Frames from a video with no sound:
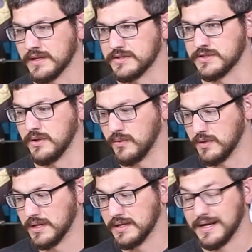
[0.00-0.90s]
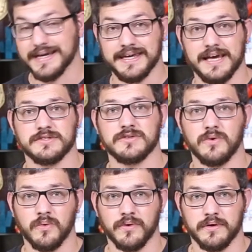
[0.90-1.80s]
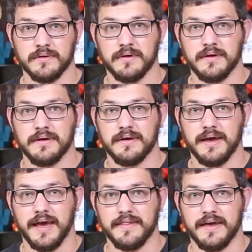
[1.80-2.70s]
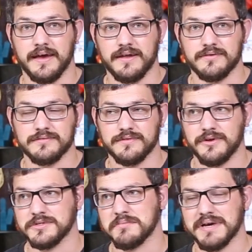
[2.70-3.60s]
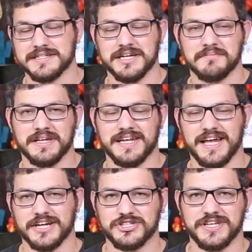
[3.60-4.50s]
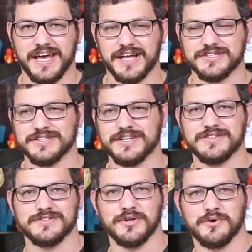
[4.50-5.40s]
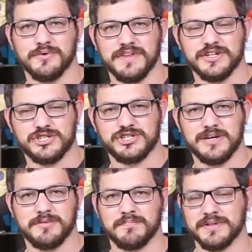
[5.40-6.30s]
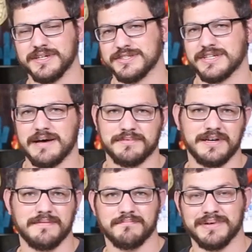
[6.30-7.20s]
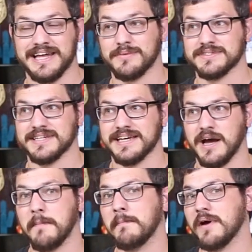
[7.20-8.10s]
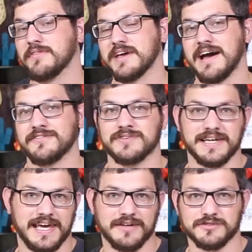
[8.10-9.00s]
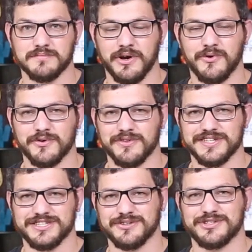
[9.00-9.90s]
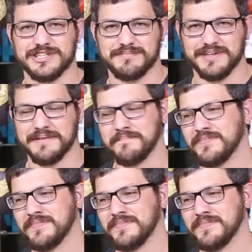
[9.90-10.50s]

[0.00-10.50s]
So I canceled the order, and then there was a mix-up. They didn't actually cancel it, so it shipped, but they stopped it. But that was like a month after I canceled my order. They still shipped it.